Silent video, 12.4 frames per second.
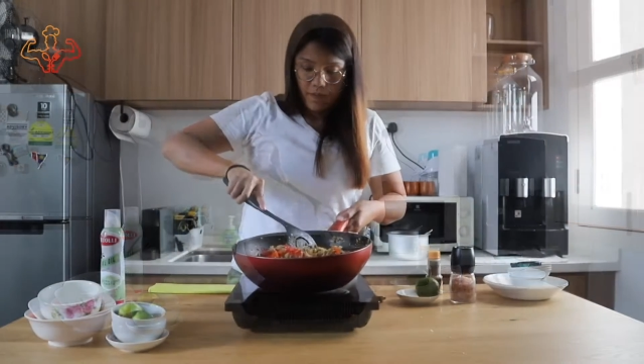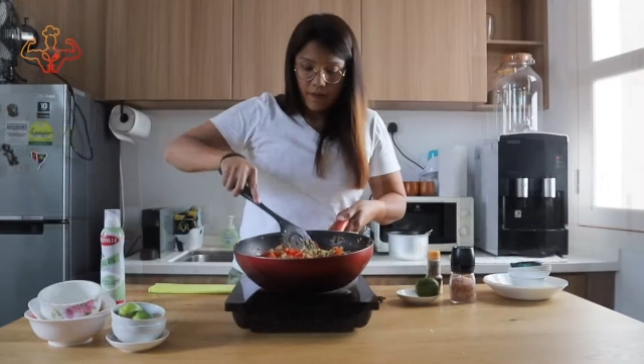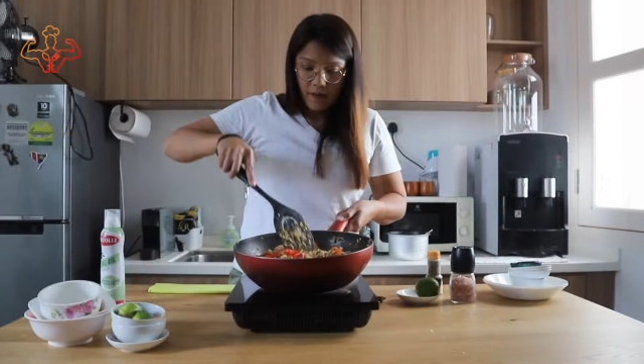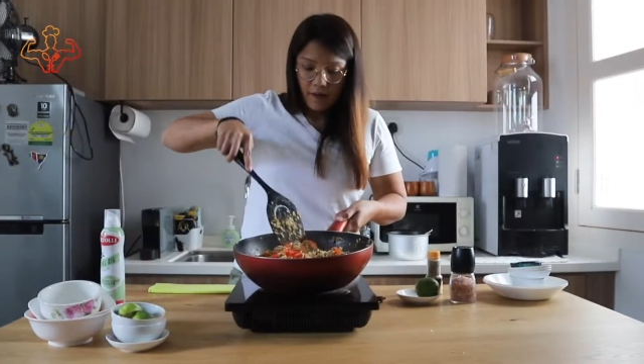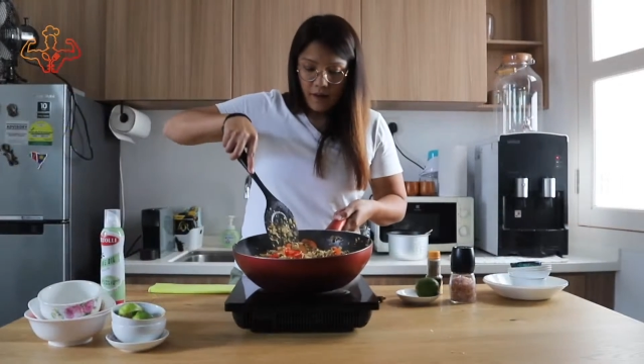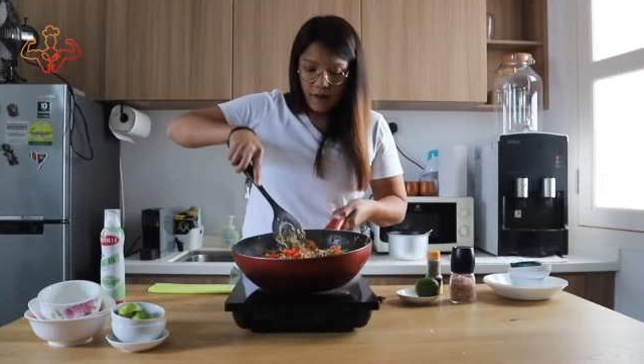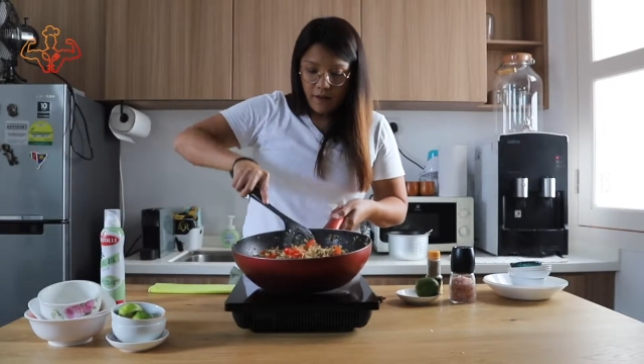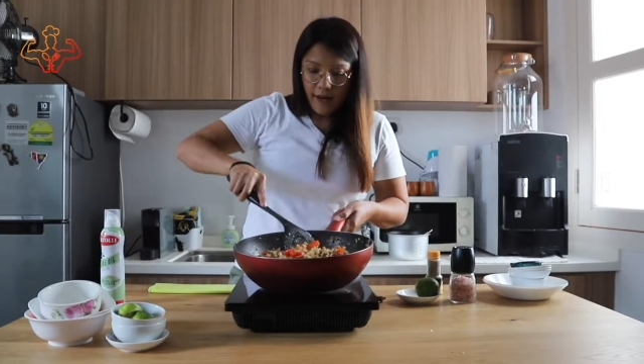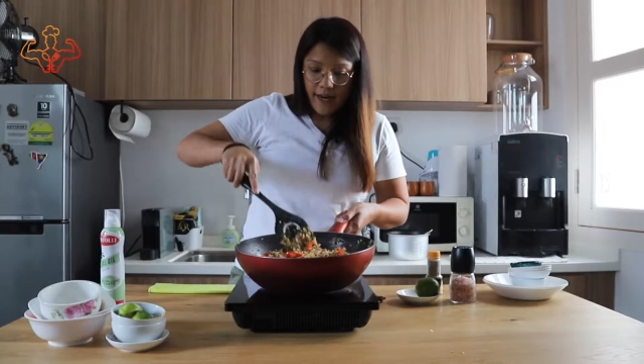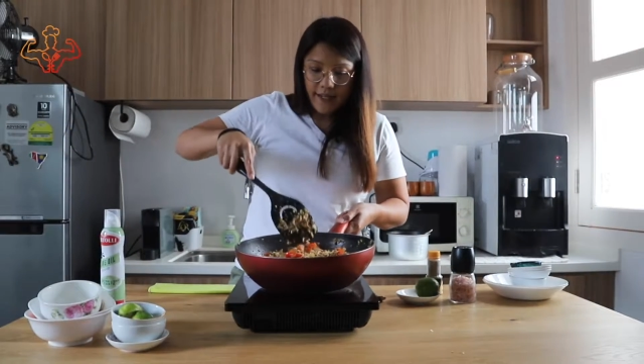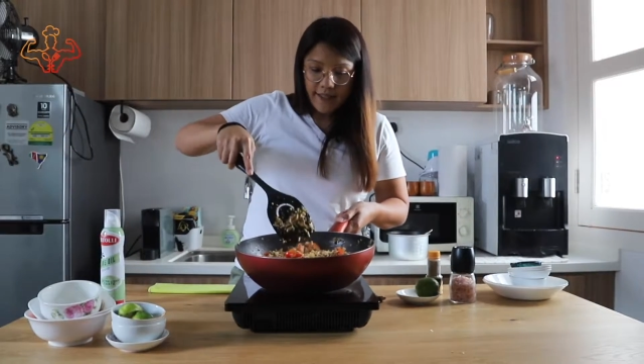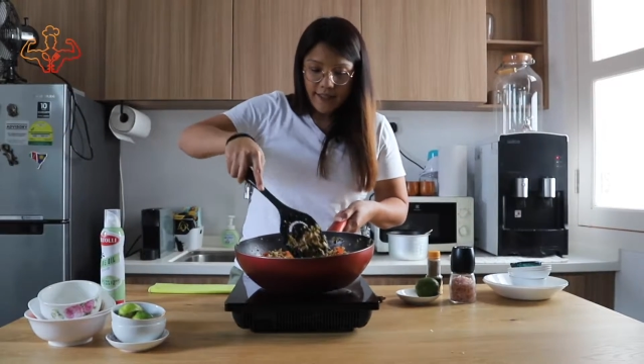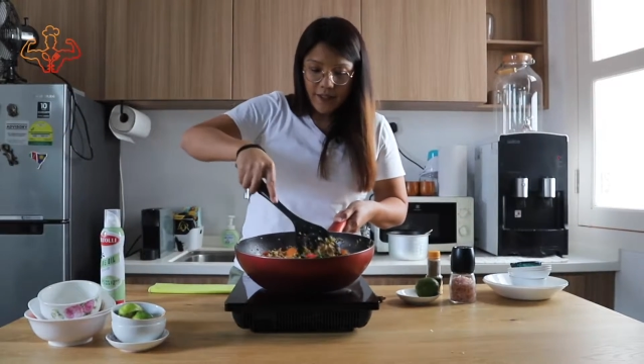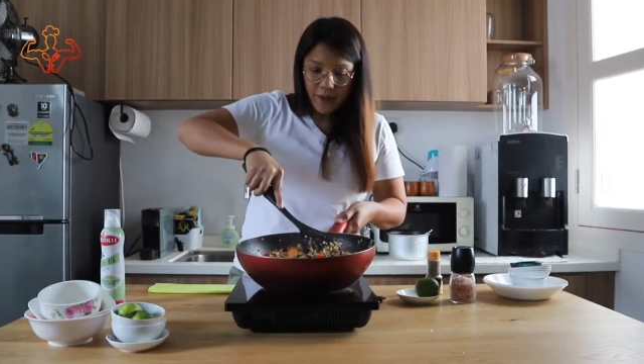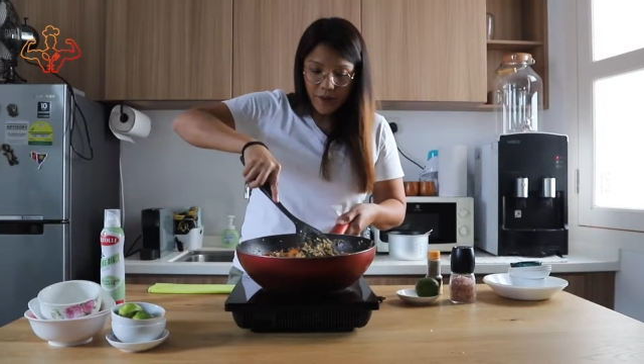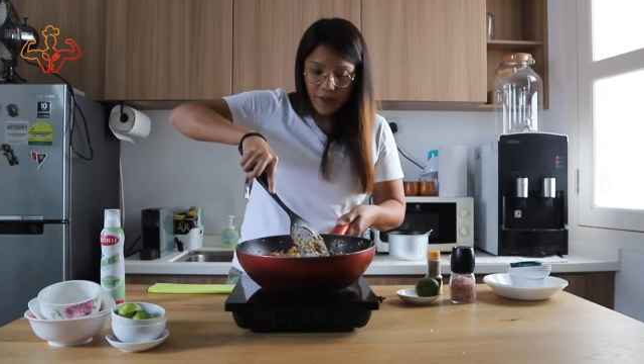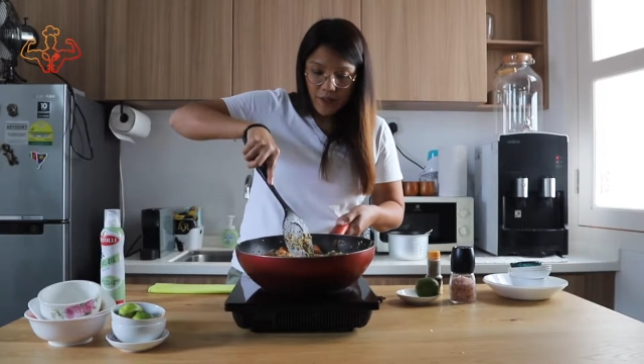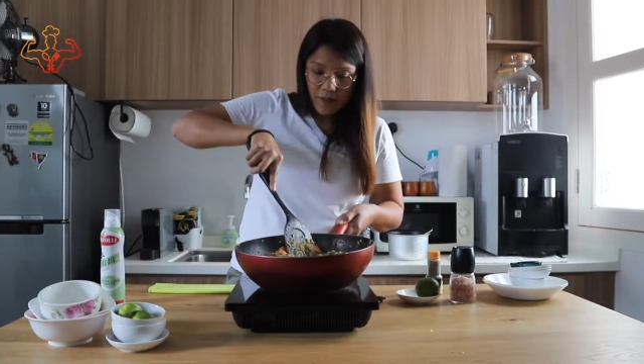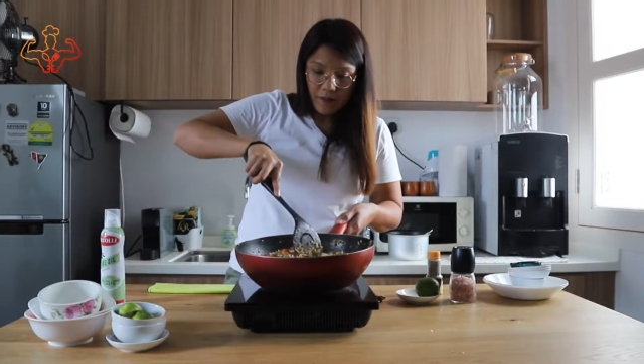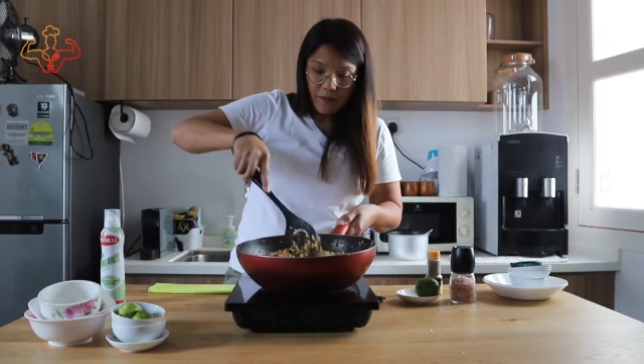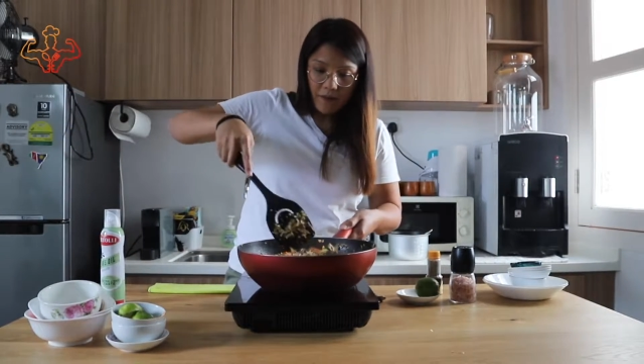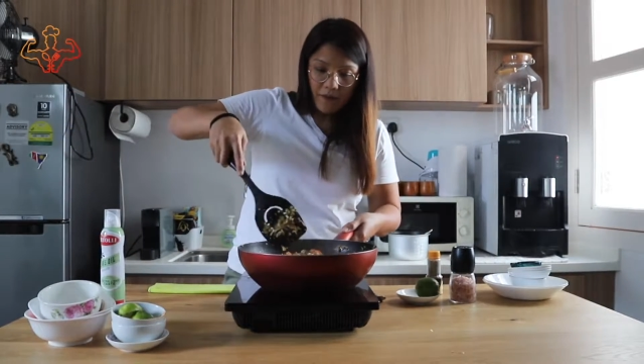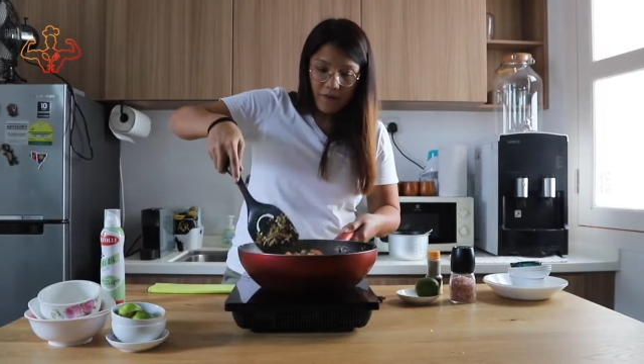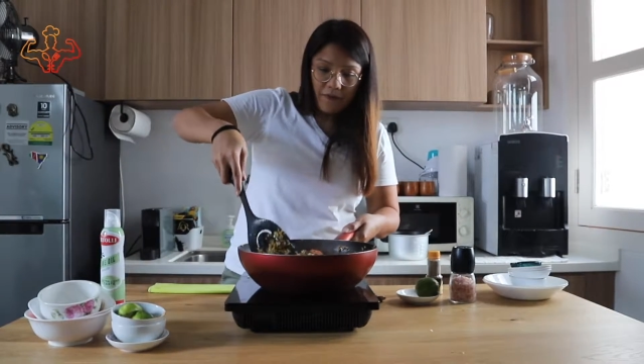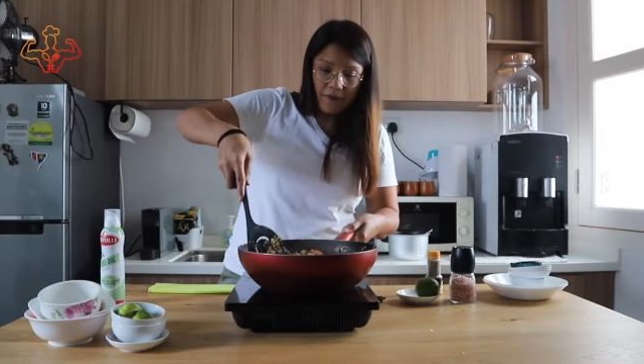Alright, so
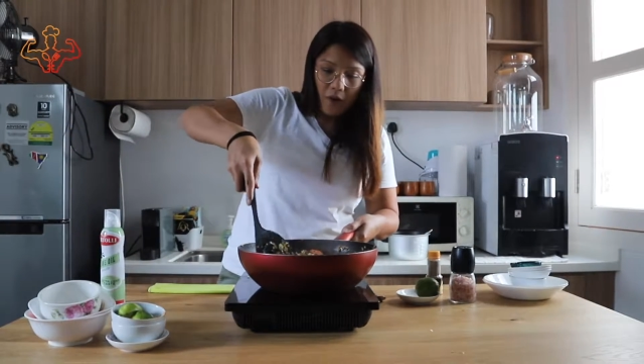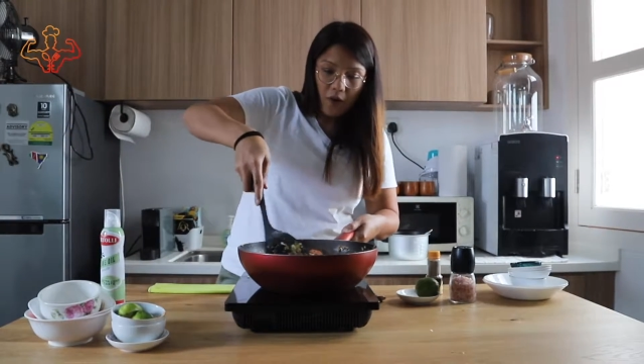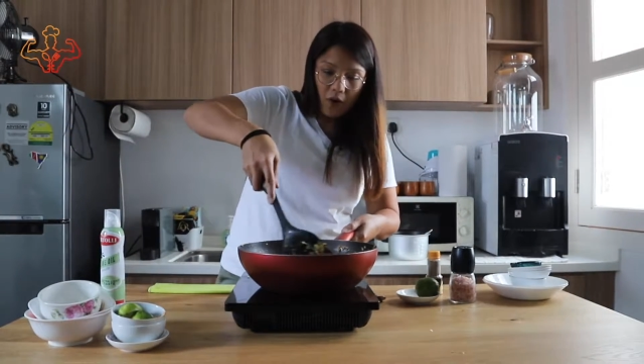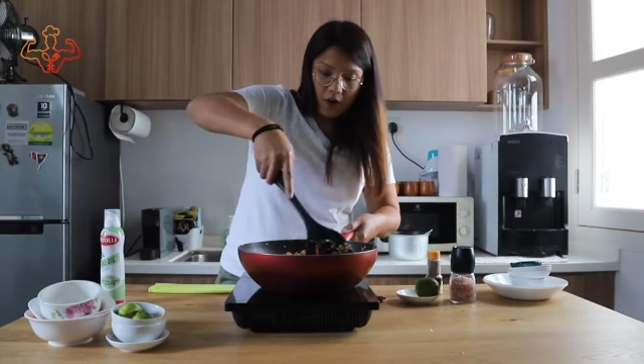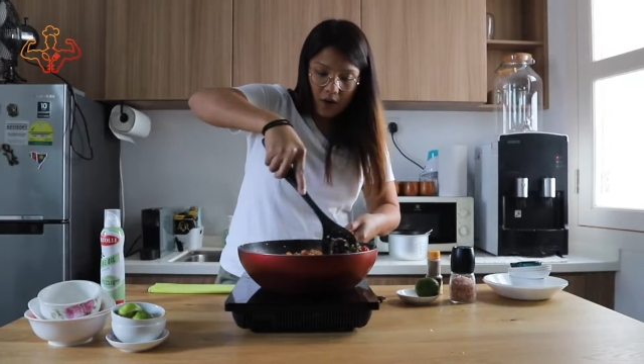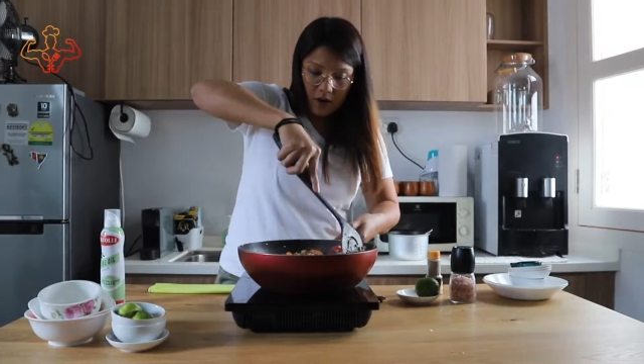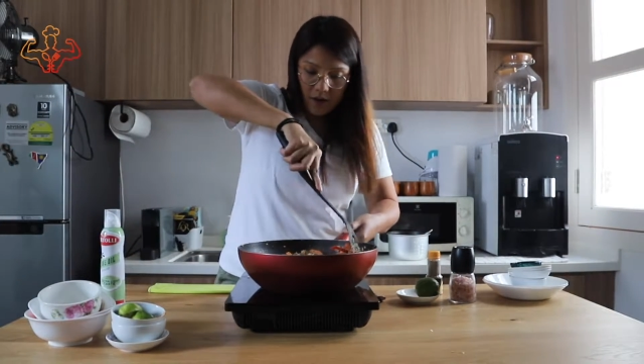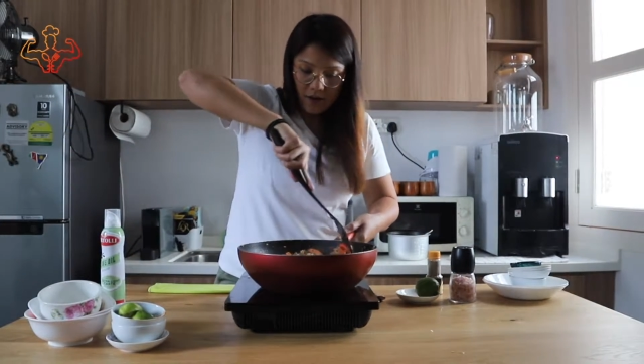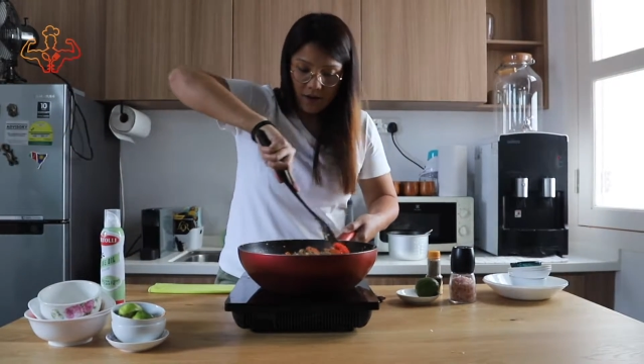before